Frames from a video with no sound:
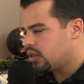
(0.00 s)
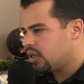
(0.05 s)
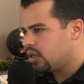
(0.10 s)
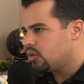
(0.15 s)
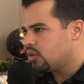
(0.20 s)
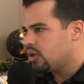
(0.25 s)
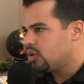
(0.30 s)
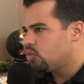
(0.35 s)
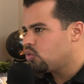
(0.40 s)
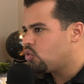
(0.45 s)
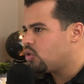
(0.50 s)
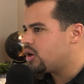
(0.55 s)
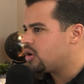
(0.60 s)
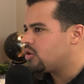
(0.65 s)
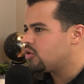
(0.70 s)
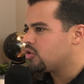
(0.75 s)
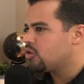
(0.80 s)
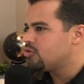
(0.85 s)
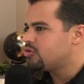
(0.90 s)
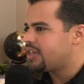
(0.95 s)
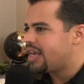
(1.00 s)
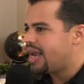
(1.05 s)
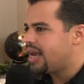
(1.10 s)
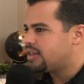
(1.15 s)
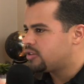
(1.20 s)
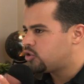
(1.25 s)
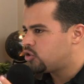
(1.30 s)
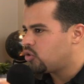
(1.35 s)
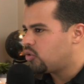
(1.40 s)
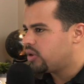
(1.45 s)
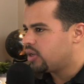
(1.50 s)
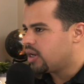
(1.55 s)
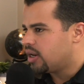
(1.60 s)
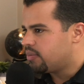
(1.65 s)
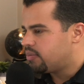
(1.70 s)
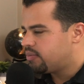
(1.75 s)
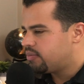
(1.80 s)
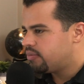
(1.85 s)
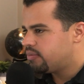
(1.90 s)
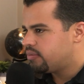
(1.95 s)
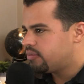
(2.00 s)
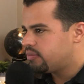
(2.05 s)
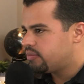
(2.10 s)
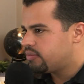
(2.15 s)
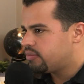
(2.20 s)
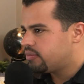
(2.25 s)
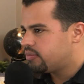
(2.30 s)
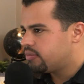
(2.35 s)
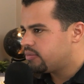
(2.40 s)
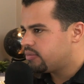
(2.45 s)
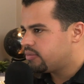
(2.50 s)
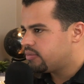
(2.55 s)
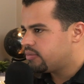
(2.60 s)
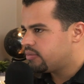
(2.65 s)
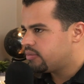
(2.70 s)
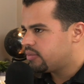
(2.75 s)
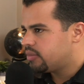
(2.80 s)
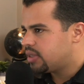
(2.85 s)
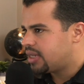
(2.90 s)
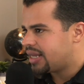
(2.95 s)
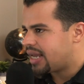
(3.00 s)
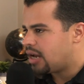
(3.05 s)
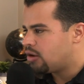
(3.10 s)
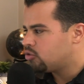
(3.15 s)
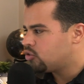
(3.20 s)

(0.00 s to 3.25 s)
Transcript: And where are those ads showing up? Like